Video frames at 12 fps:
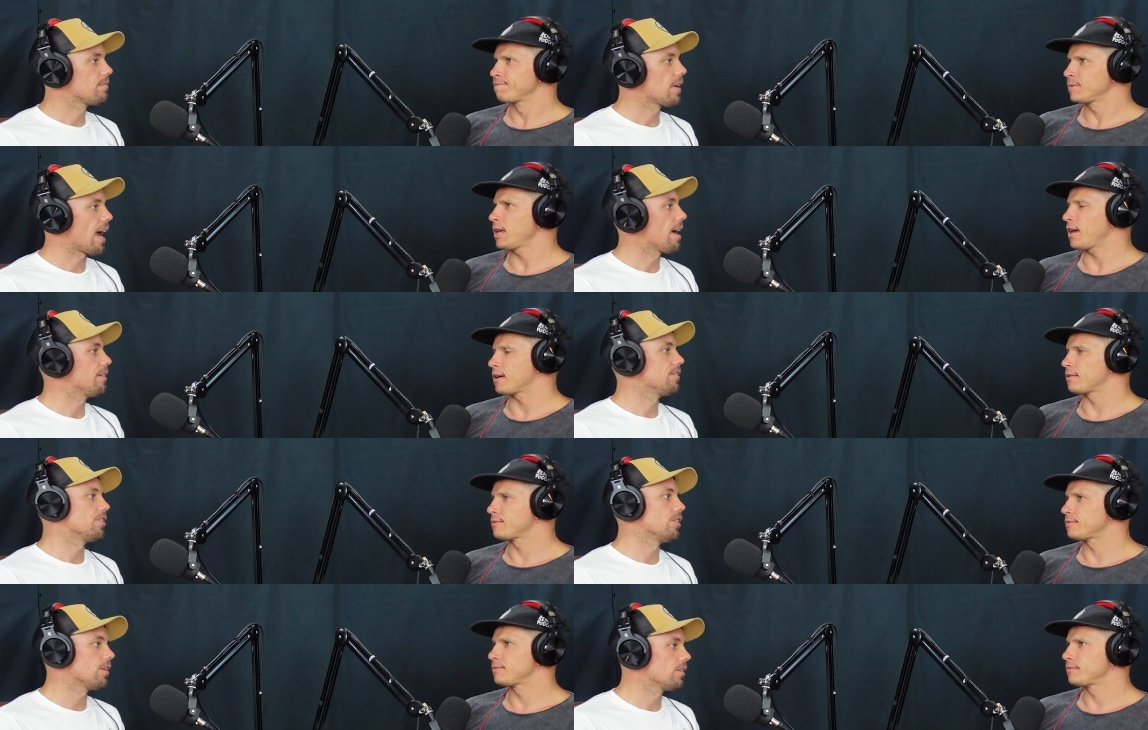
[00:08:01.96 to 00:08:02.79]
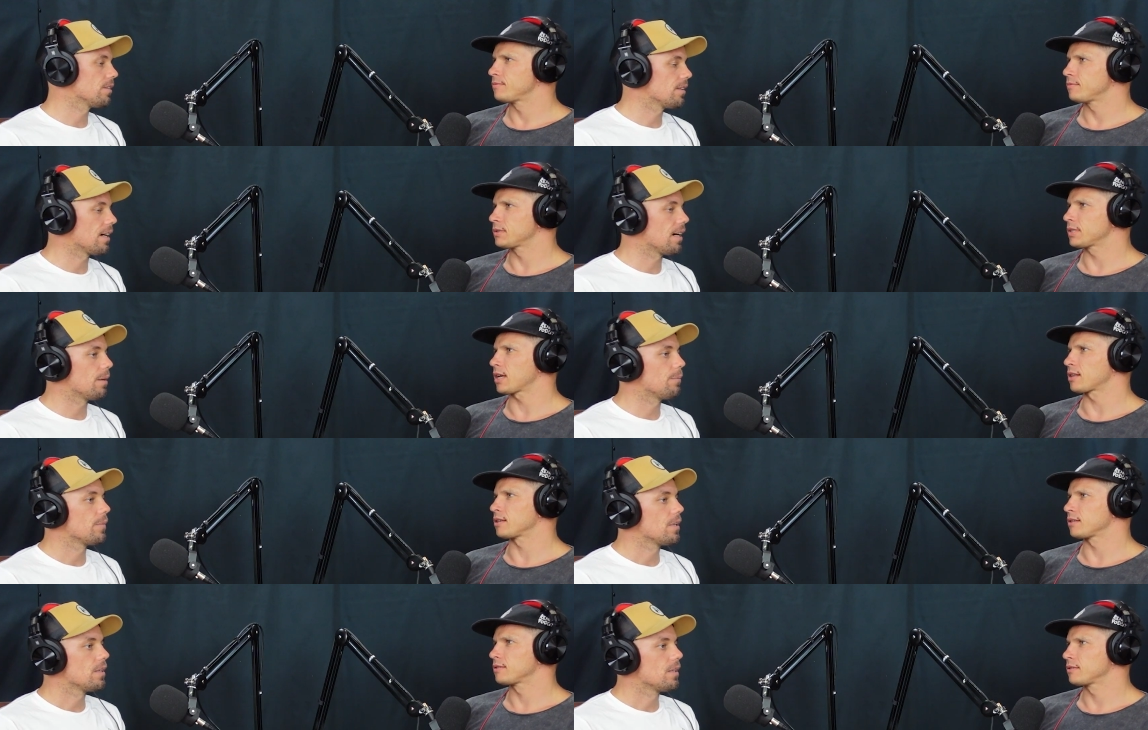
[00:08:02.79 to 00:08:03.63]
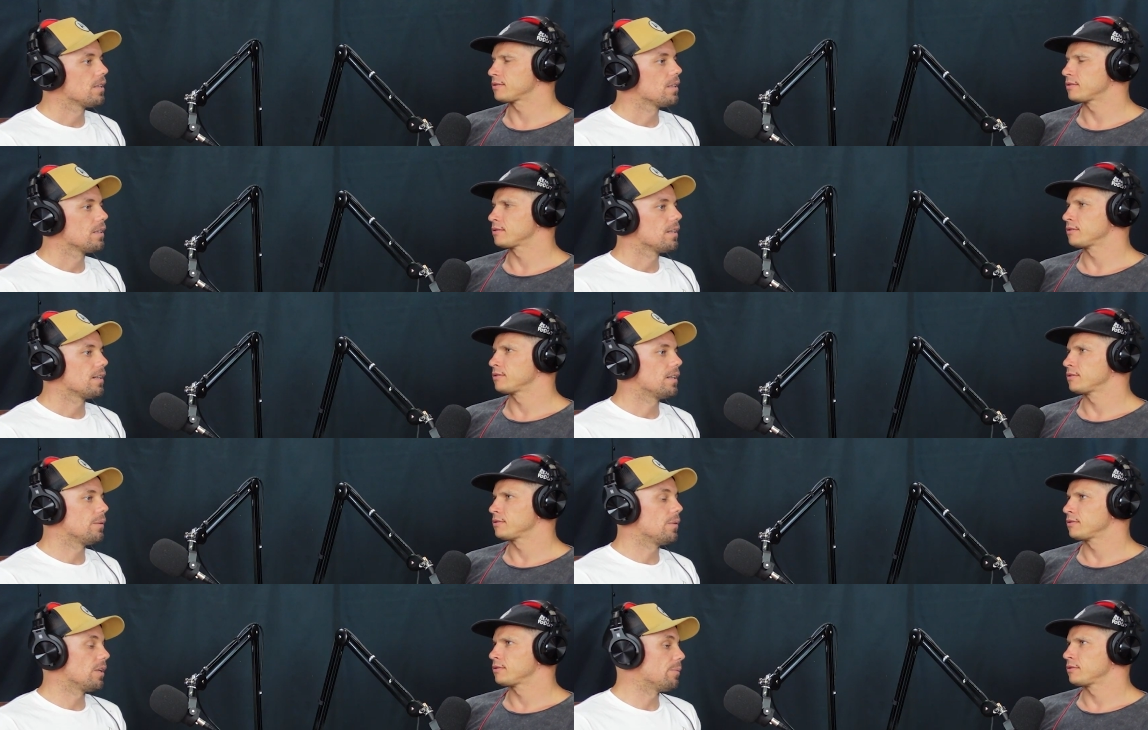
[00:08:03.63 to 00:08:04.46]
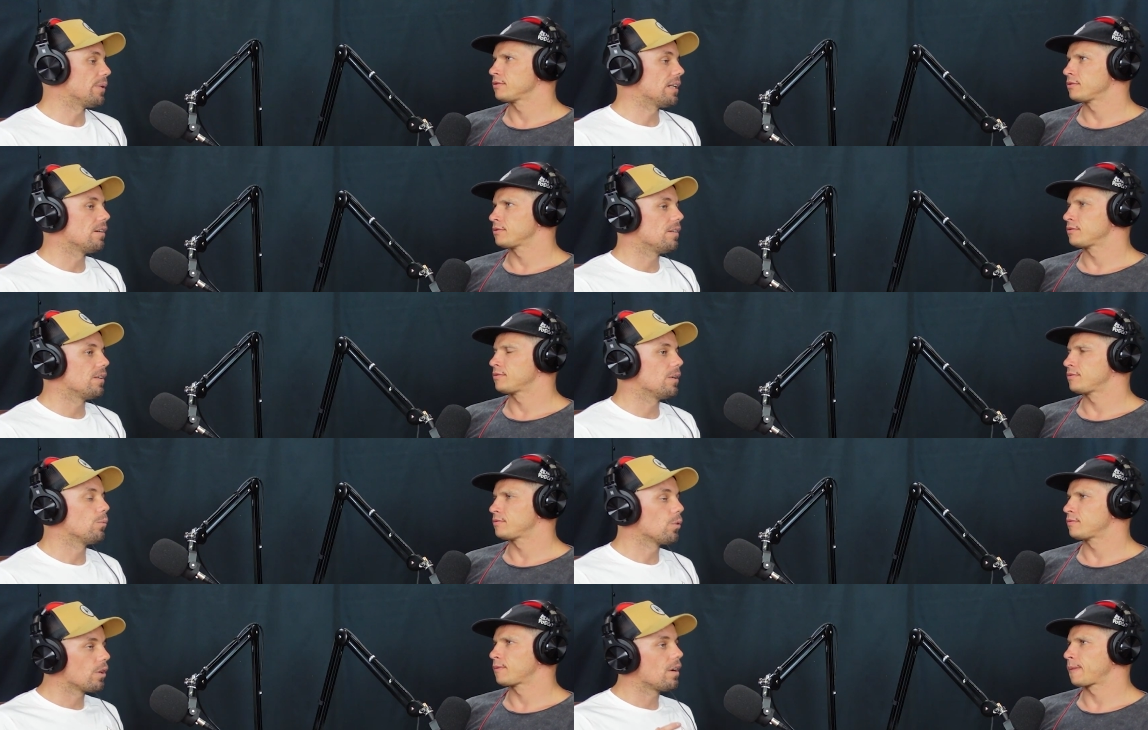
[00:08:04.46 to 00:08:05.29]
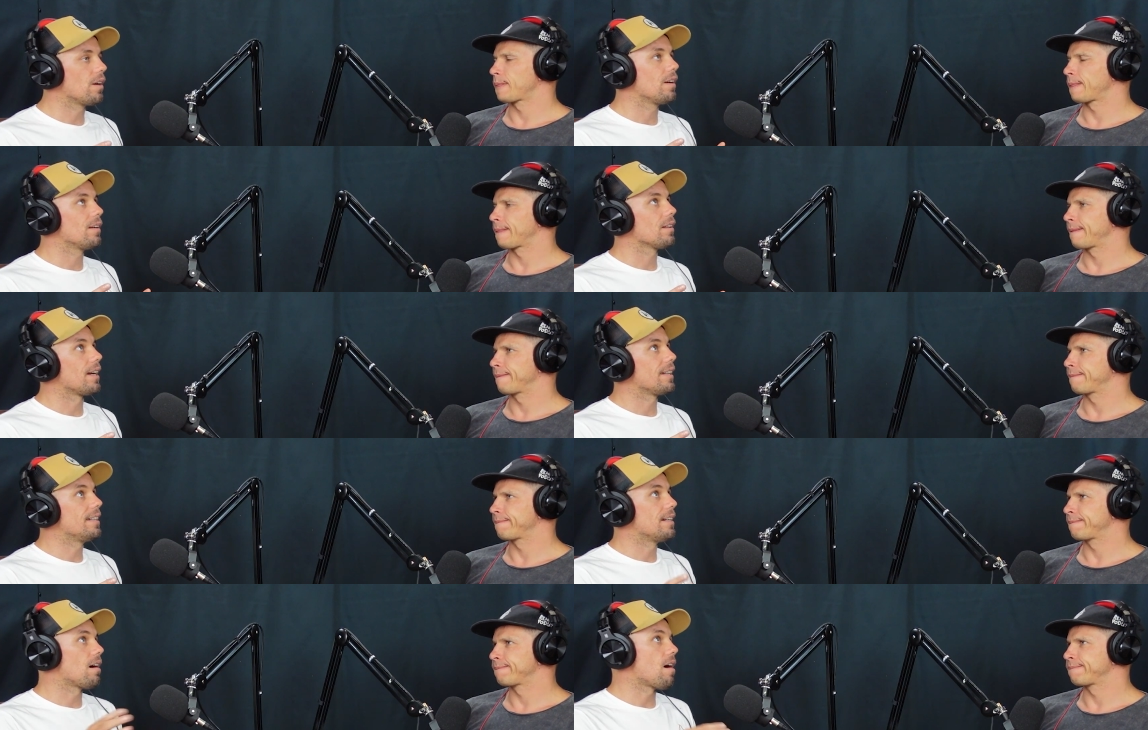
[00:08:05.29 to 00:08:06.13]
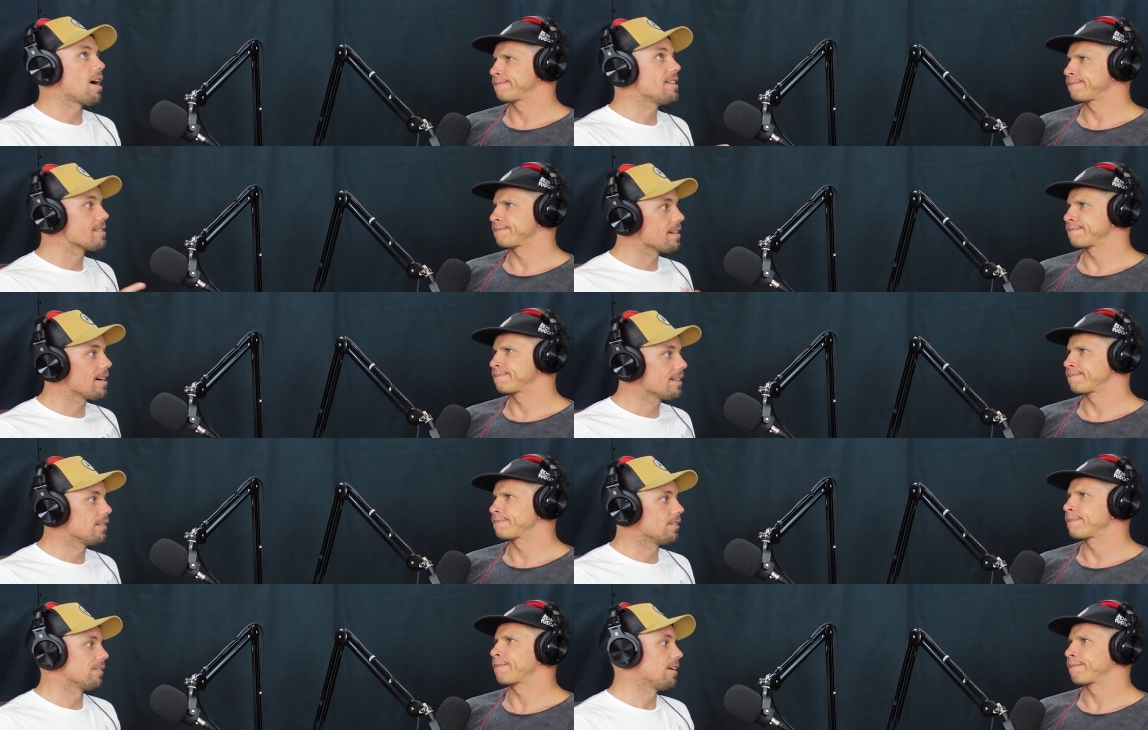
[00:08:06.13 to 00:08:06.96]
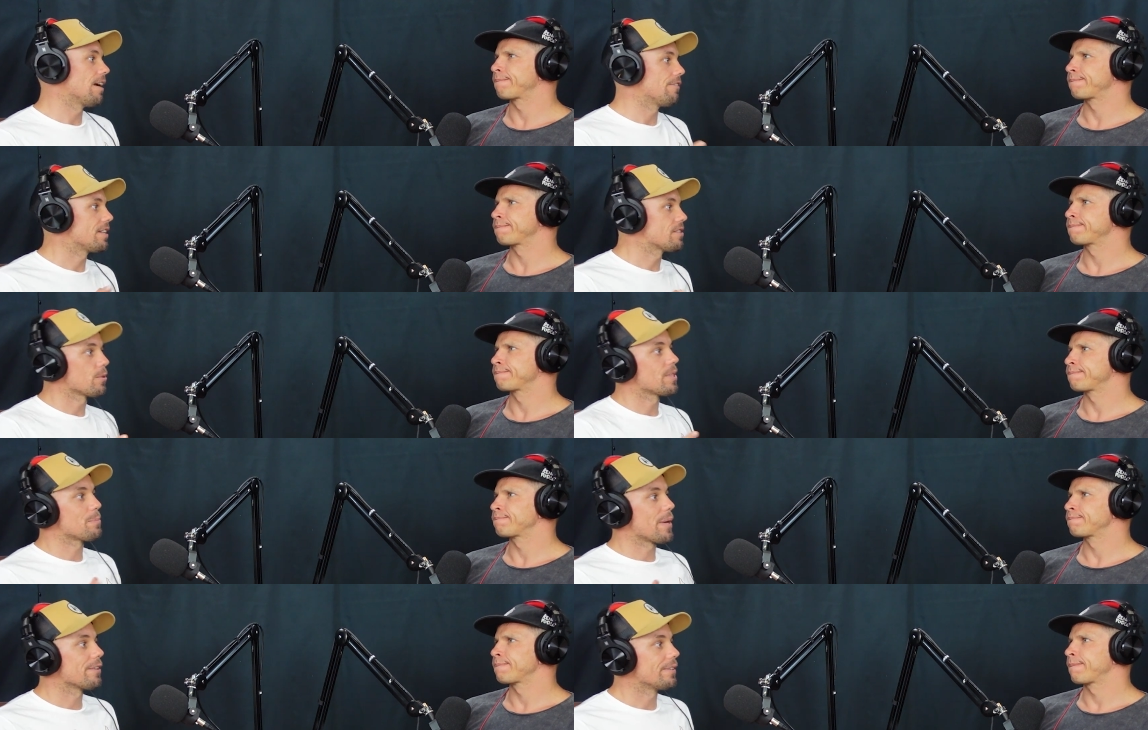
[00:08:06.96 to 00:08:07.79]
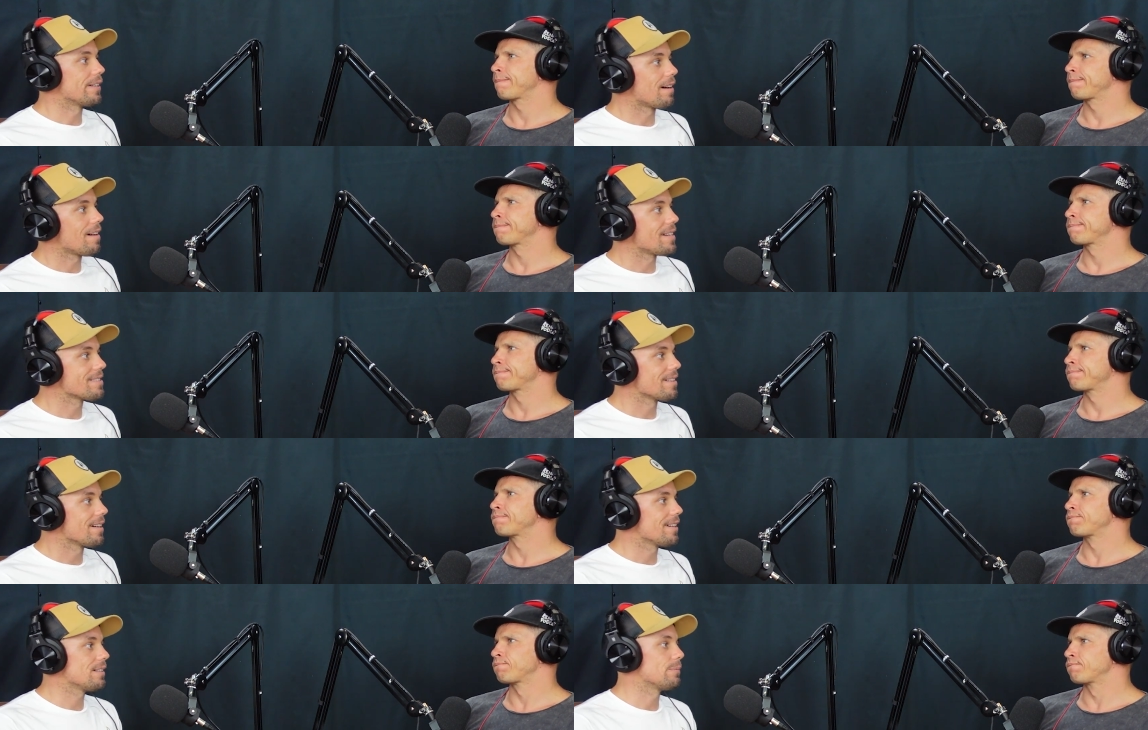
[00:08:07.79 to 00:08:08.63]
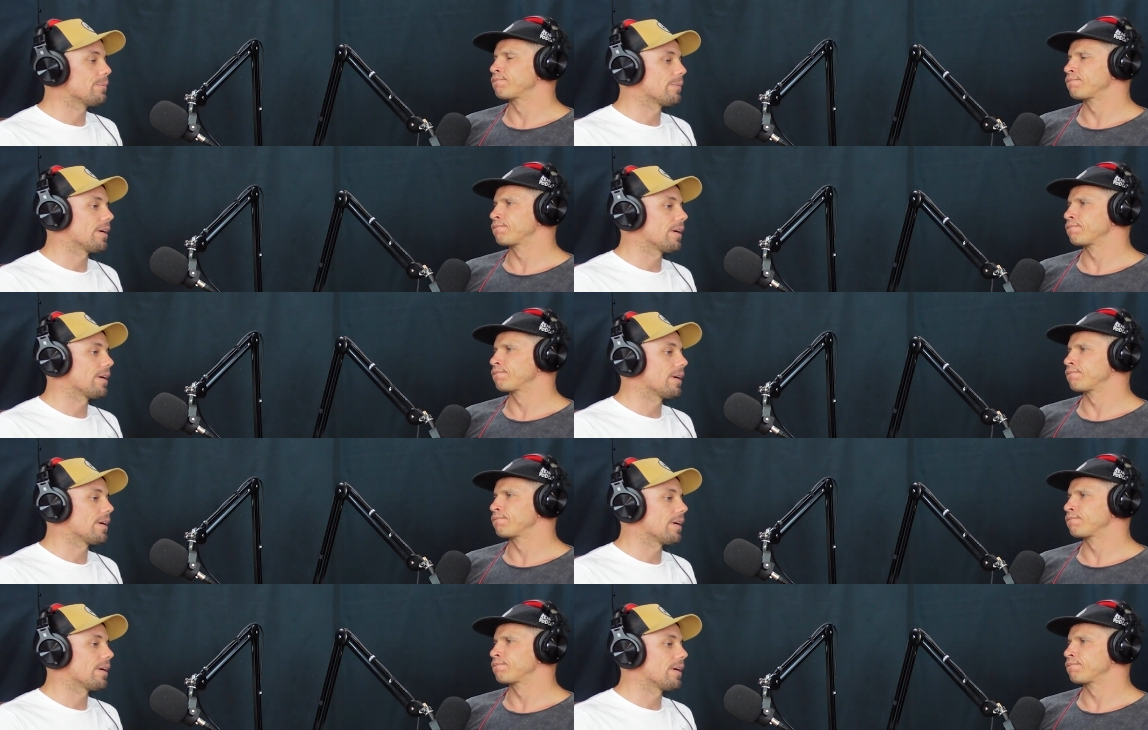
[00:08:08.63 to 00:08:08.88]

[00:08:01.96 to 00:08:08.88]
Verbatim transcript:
Speaker 1: yeah, had, you know. Um, exactly. It, it'd be, it would, like in hindsight, oh, everything's always better in hindsight, mm -hmm.